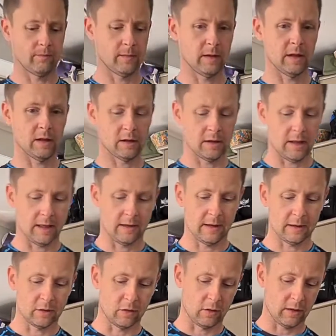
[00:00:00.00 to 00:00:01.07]

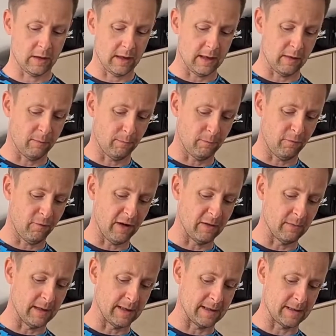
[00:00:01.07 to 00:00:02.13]
that took
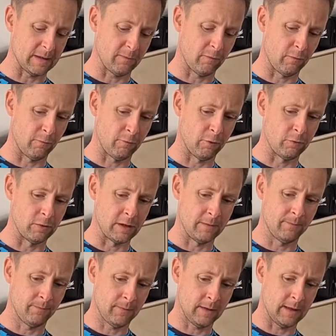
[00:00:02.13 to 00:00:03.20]
5 minutes from
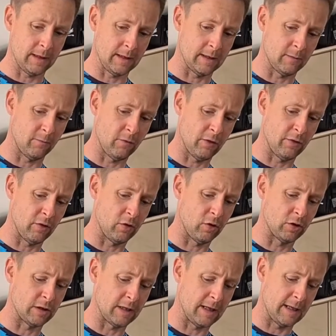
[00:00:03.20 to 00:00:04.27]
frozen, and it is very
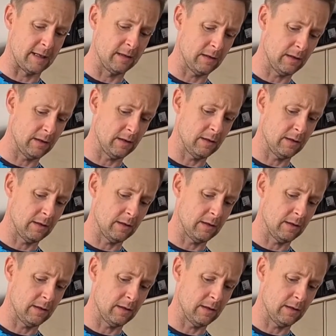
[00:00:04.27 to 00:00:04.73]
hot again.